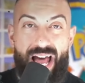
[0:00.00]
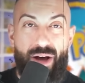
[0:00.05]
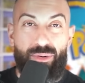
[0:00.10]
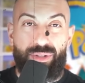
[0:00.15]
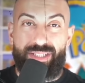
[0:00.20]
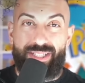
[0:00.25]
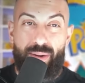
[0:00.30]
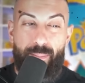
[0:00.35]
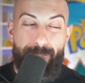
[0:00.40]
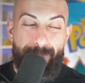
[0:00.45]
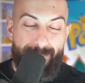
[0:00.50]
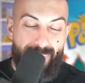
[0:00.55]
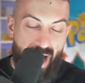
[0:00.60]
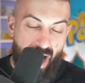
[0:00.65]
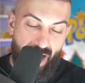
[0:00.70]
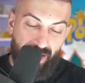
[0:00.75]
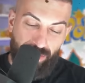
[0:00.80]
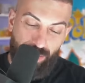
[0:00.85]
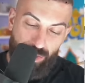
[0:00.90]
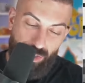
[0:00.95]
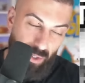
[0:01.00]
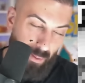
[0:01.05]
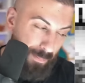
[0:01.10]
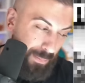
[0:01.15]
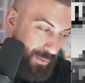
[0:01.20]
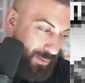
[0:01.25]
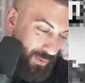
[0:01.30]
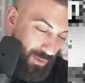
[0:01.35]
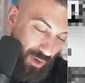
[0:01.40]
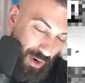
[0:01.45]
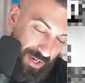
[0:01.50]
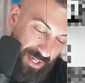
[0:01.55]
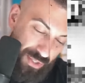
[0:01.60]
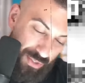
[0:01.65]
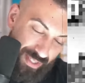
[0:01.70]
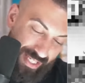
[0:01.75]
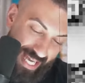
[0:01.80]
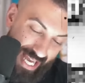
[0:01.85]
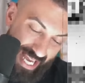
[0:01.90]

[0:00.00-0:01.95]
that was a monster pull. Are you